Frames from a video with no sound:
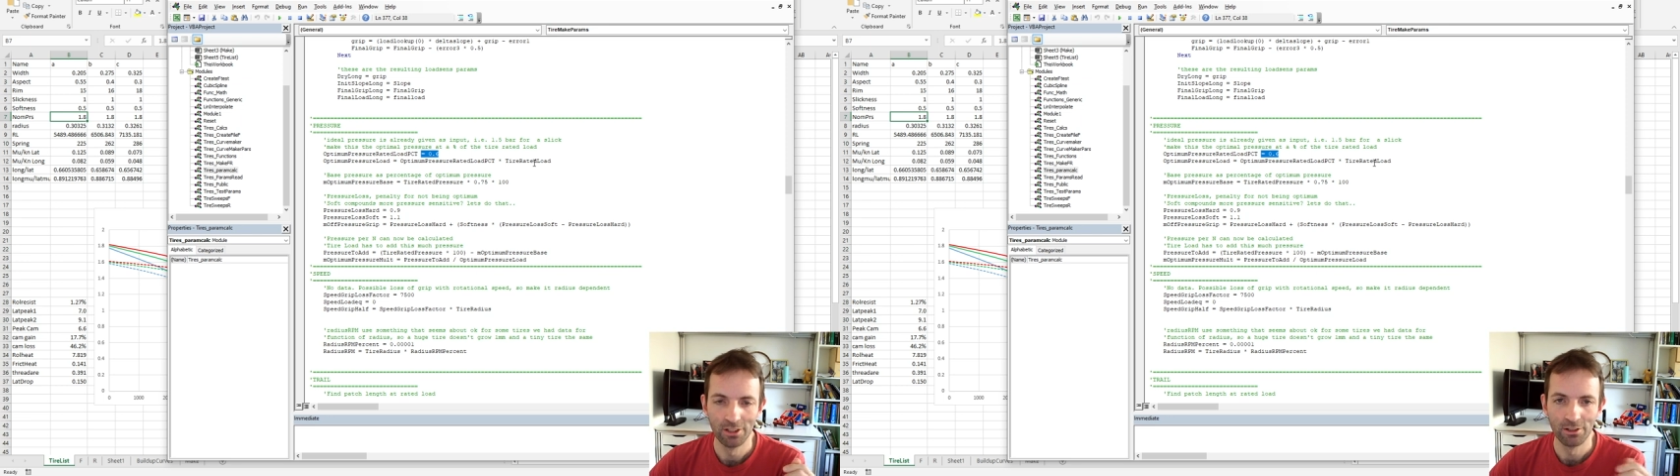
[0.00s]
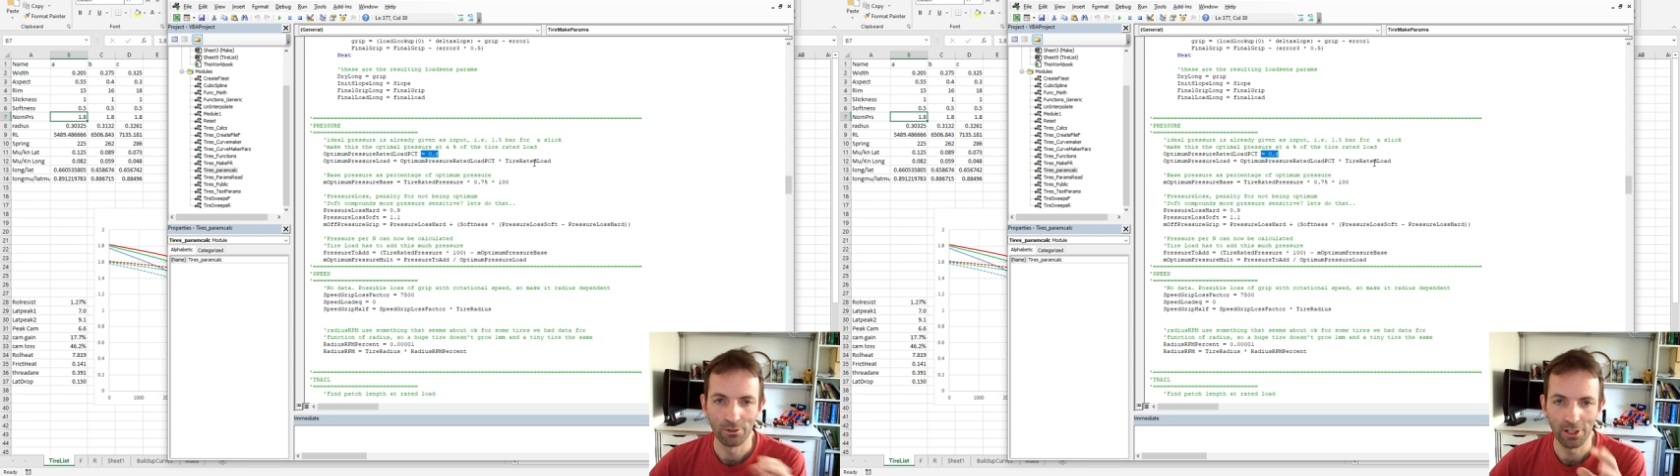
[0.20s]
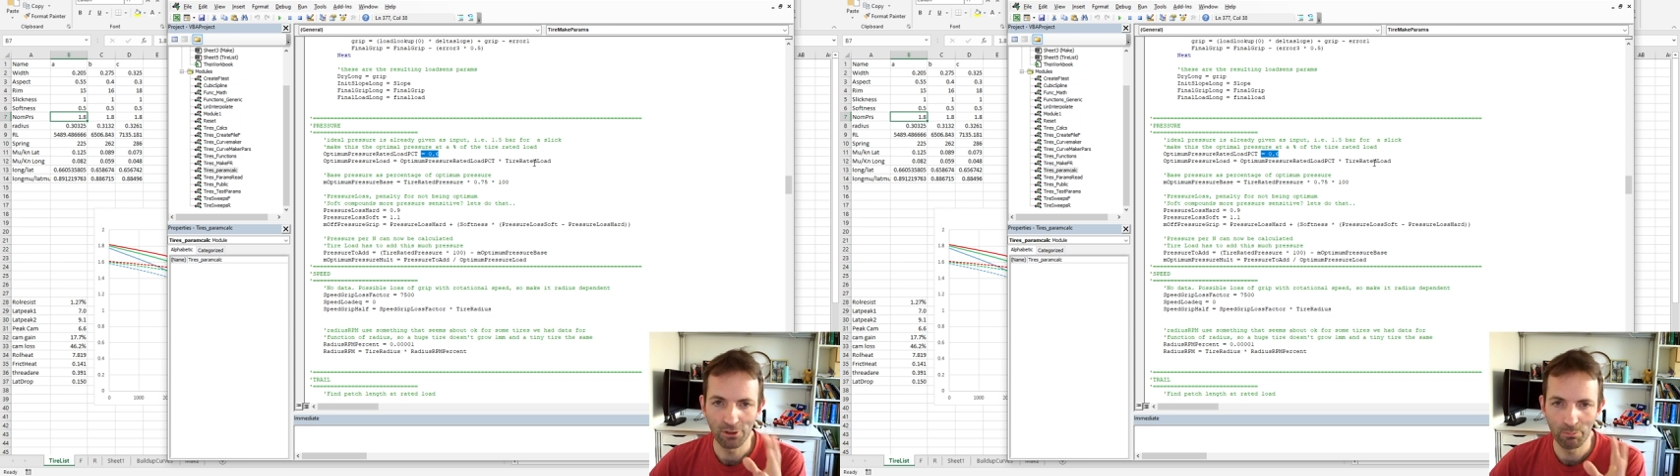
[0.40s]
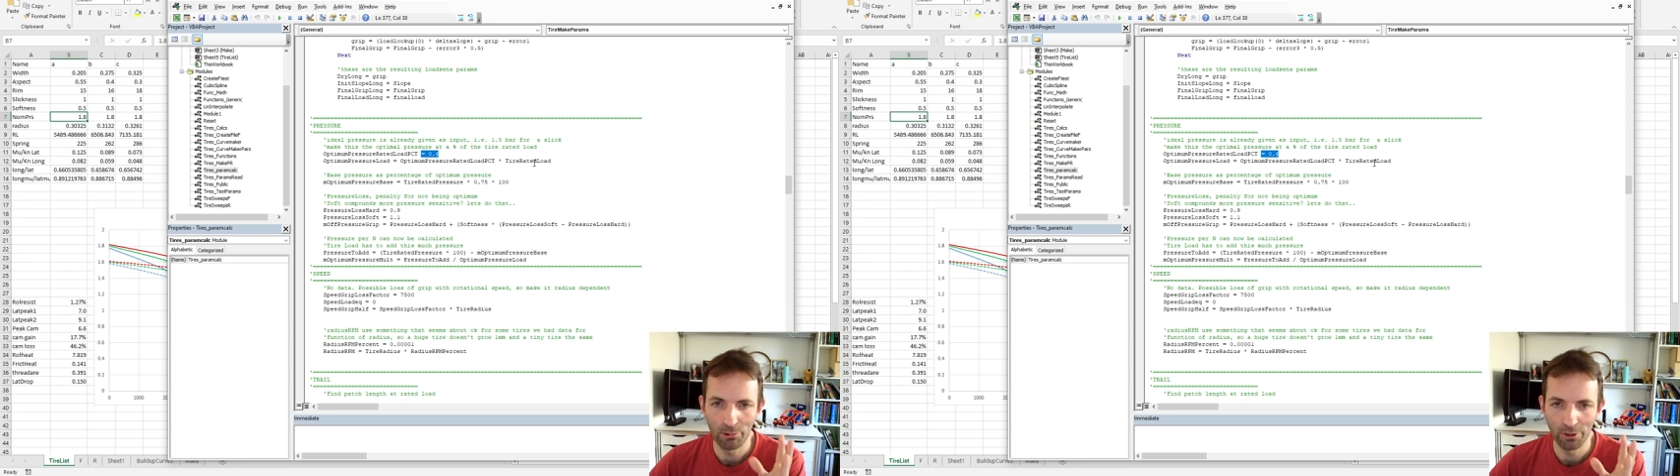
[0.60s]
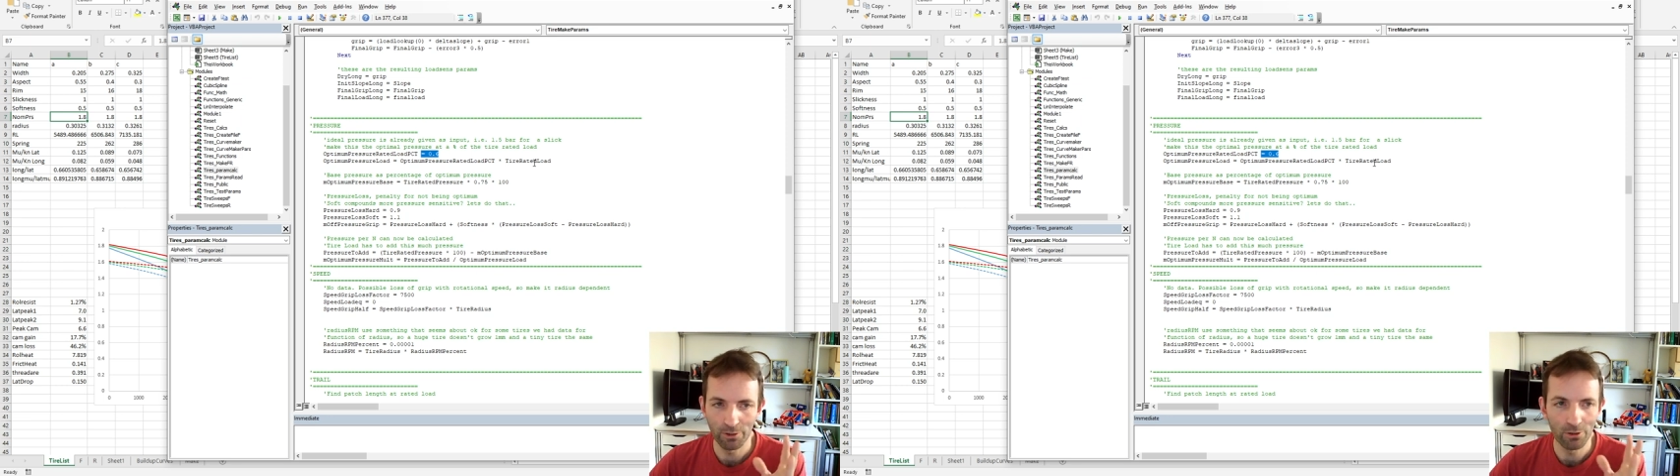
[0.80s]
So that's the
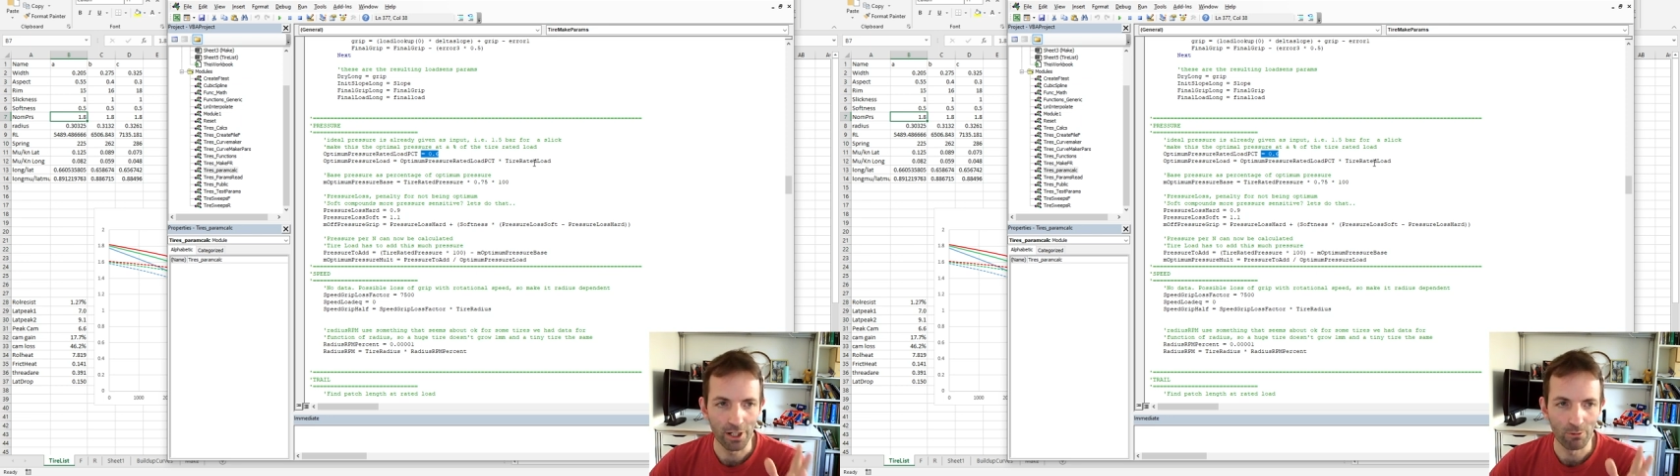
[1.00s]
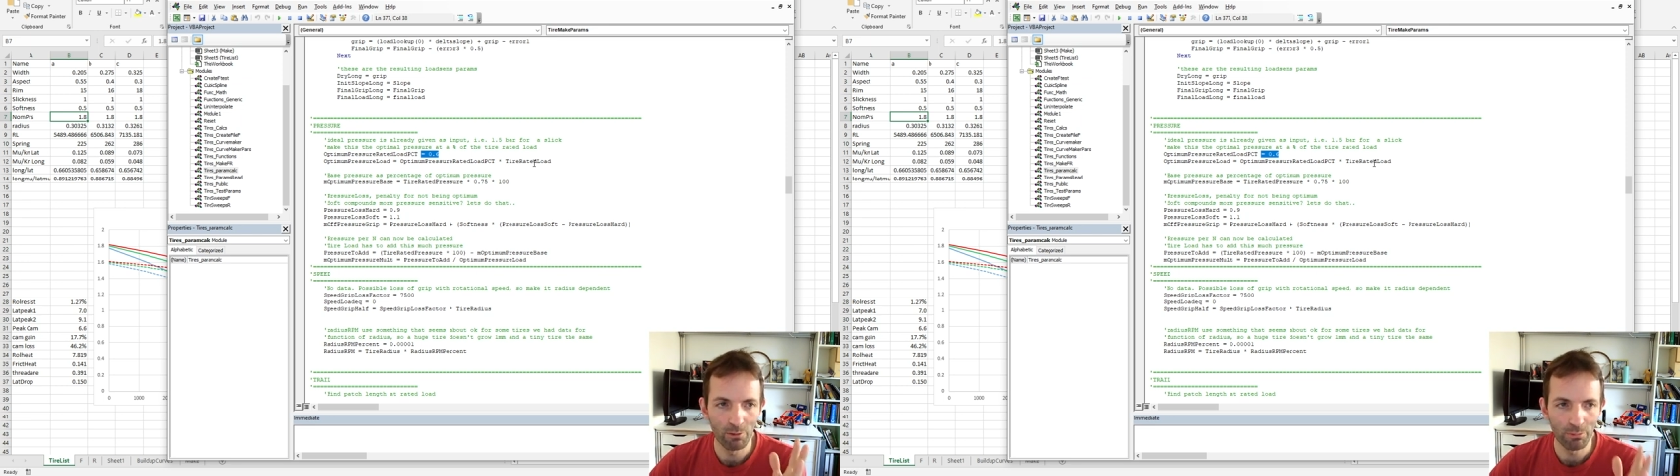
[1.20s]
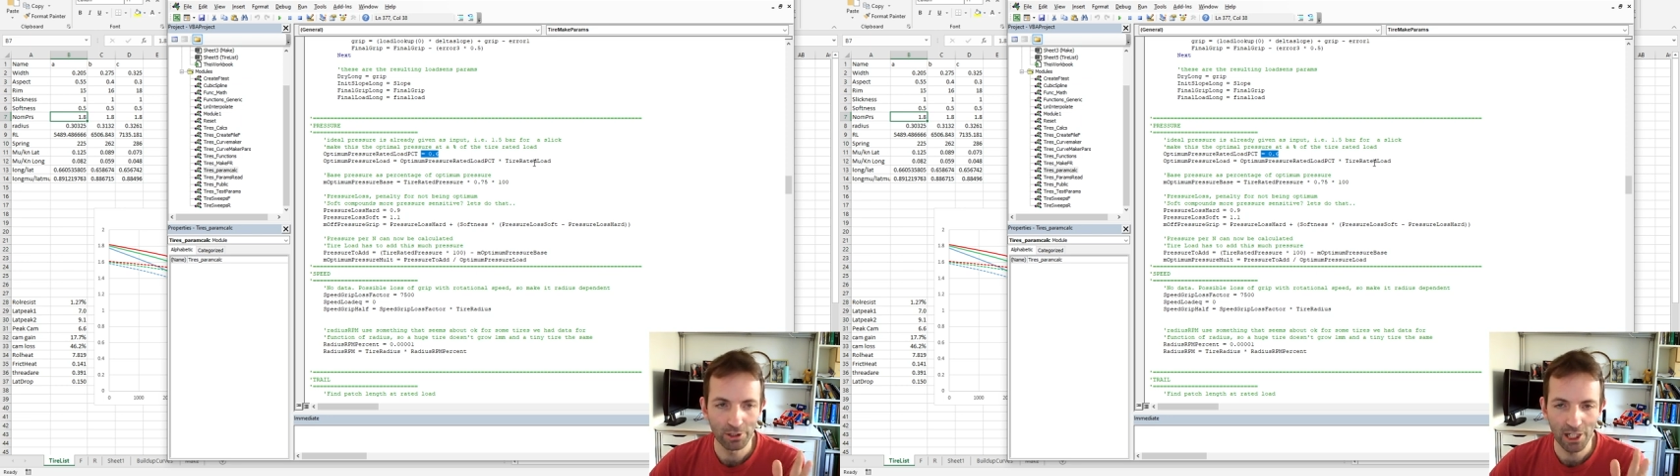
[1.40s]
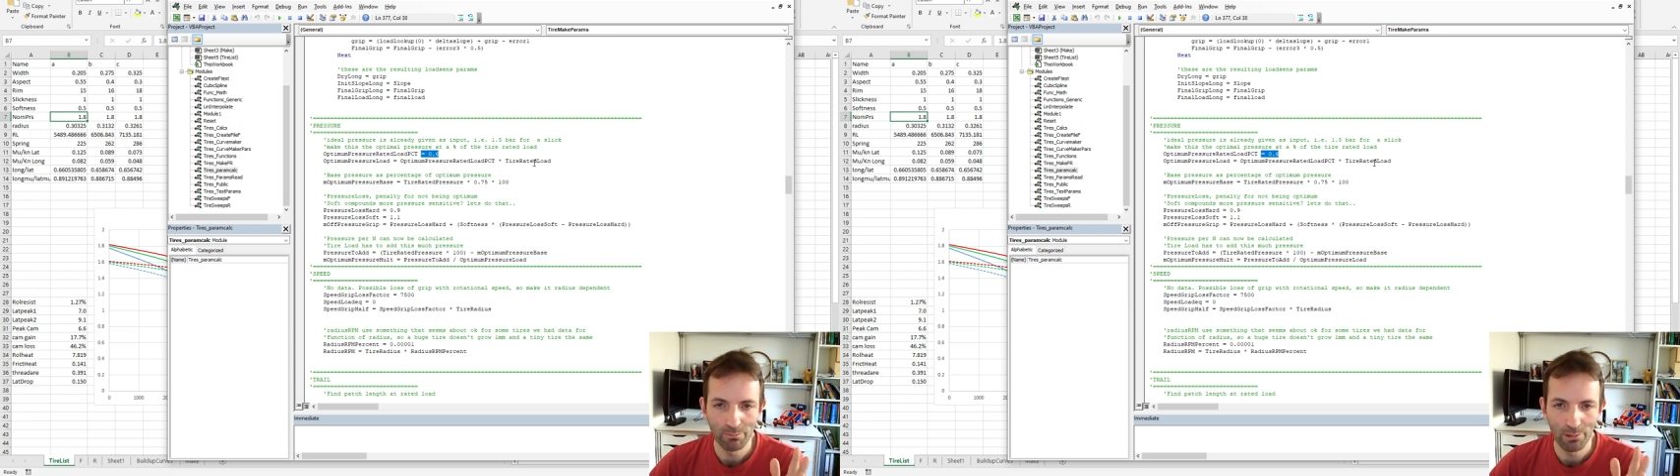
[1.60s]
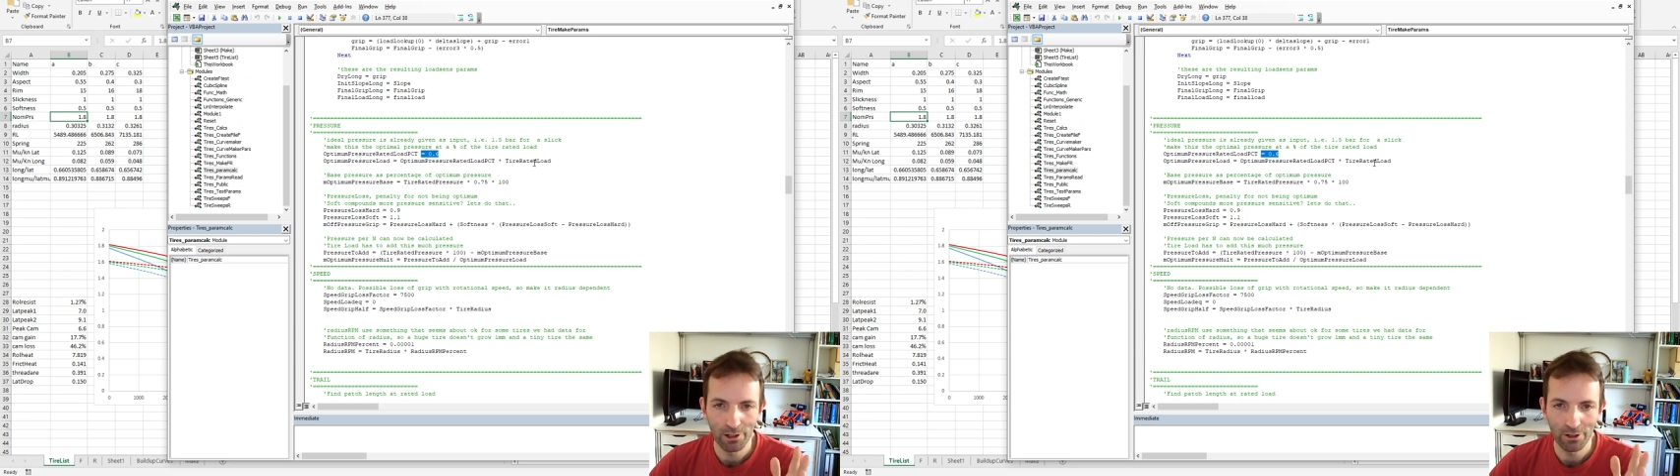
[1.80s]
point where, okay,
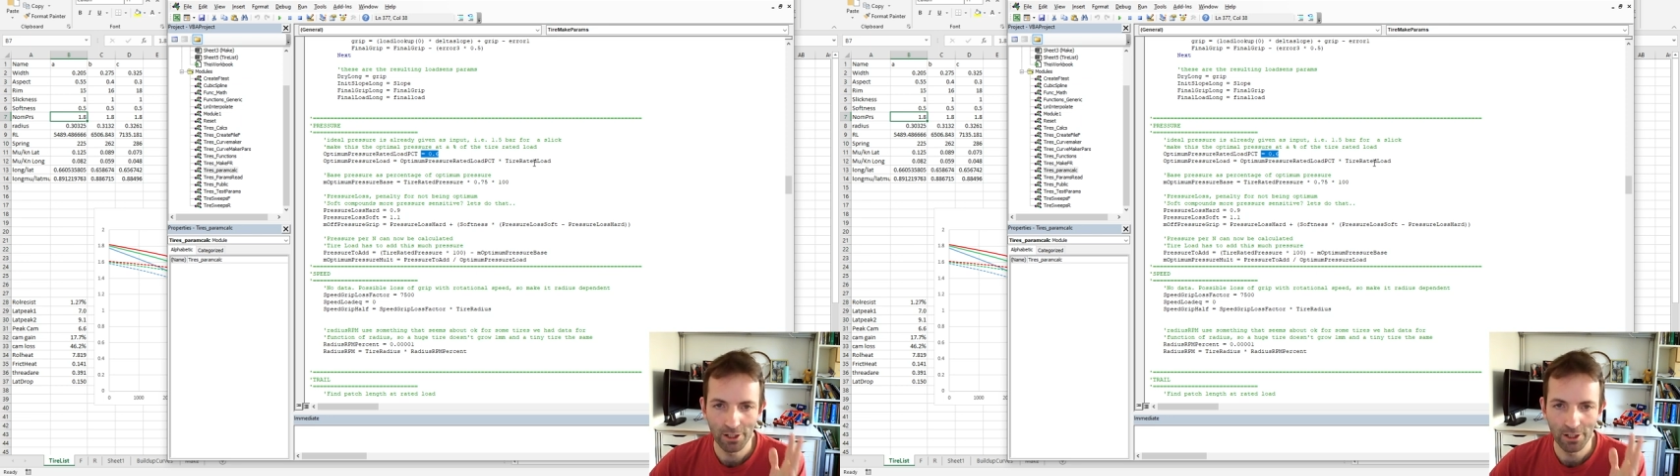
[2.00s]
1.8 bar,